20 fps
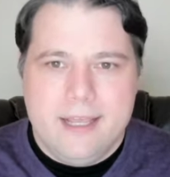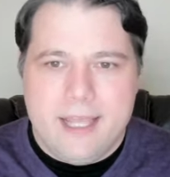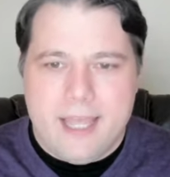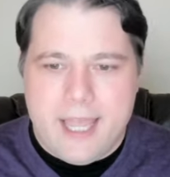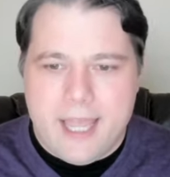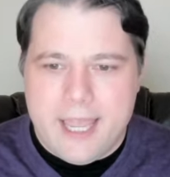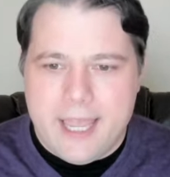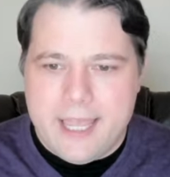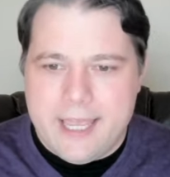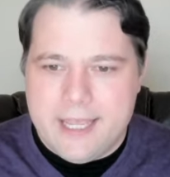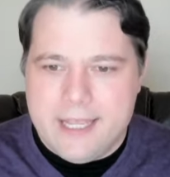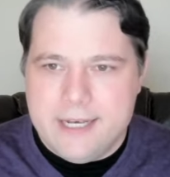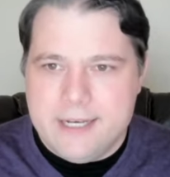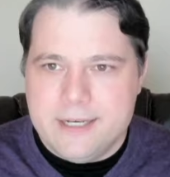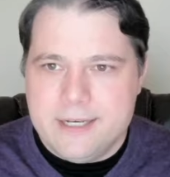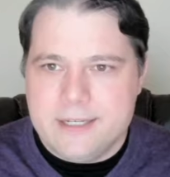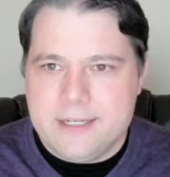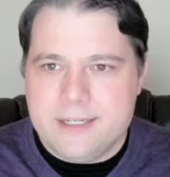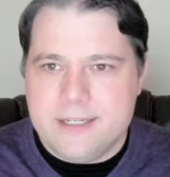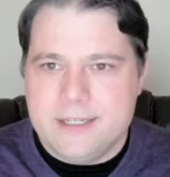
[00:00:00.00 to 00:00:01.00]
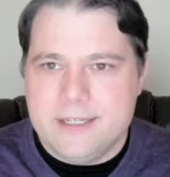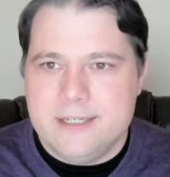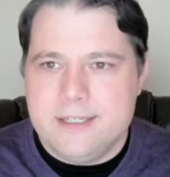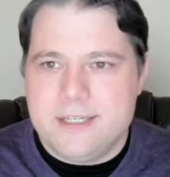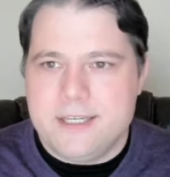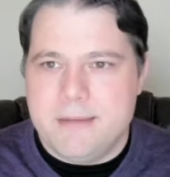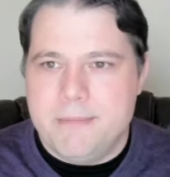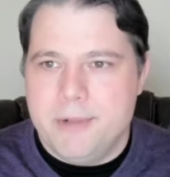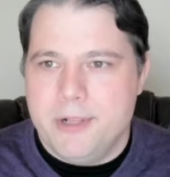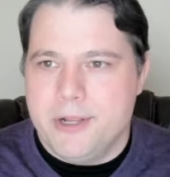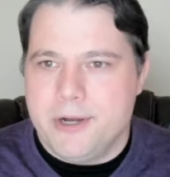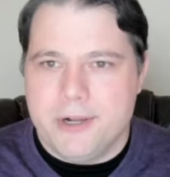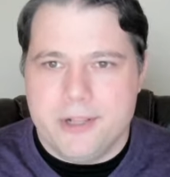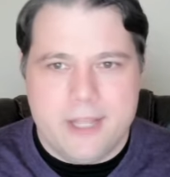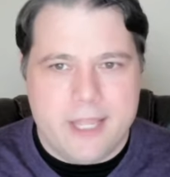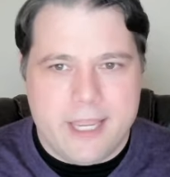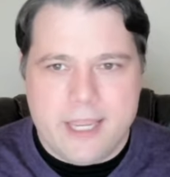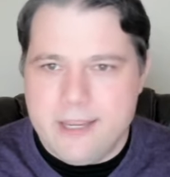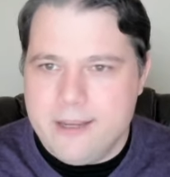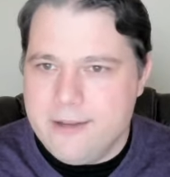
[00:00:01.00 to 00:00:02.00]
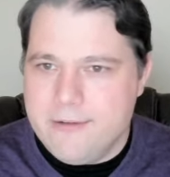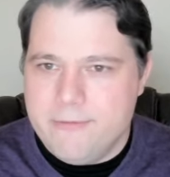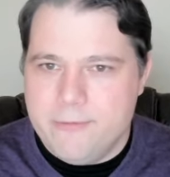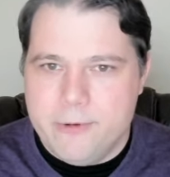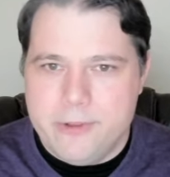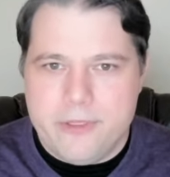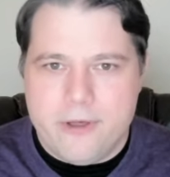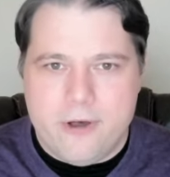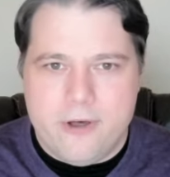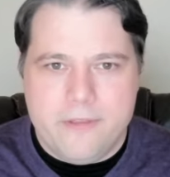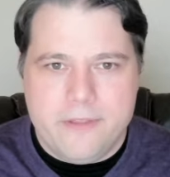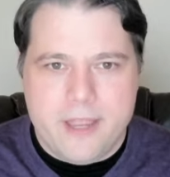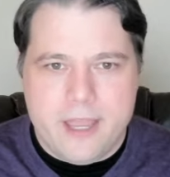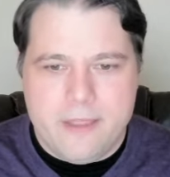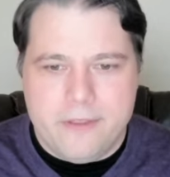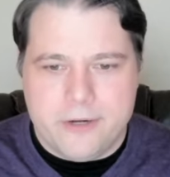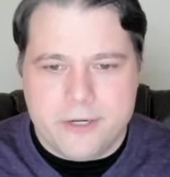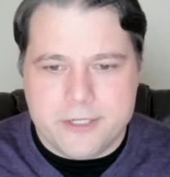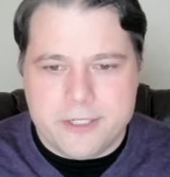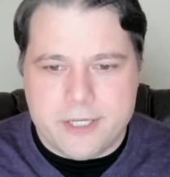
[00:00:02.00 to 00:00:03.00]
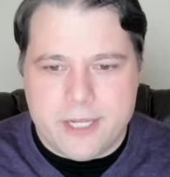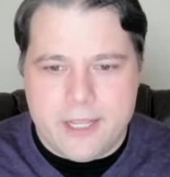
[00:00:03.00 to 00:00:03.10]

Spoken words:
And similarly with all the others.